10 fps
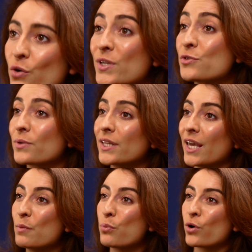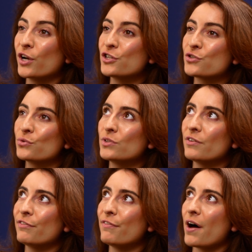So it's really important to
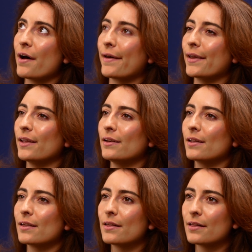define